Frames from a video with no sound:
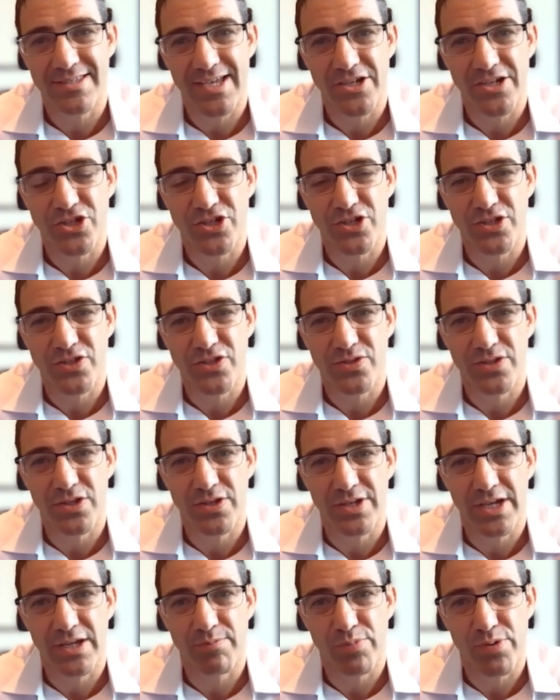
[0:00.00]
section so that
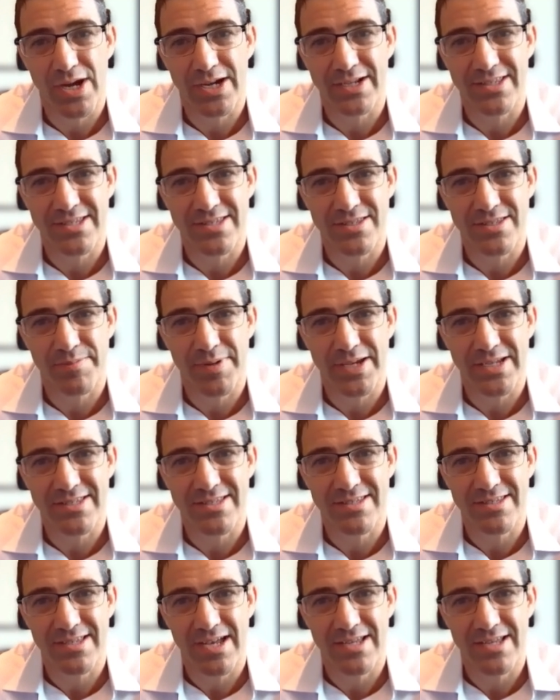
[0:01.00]
you can practice some
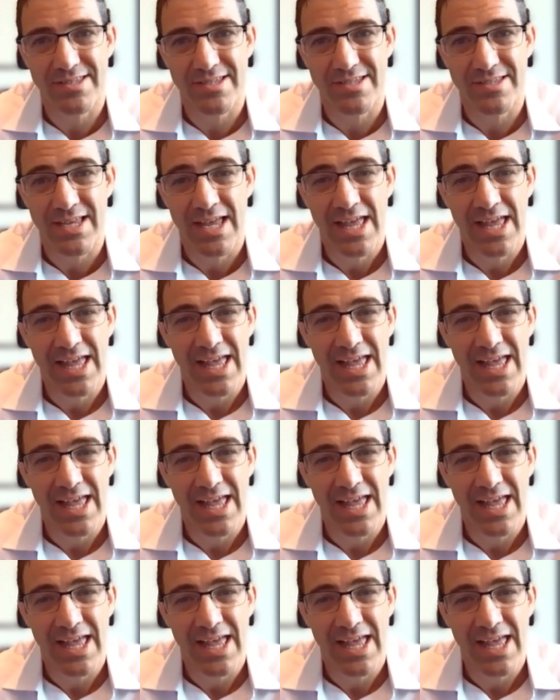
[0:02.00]
exercises.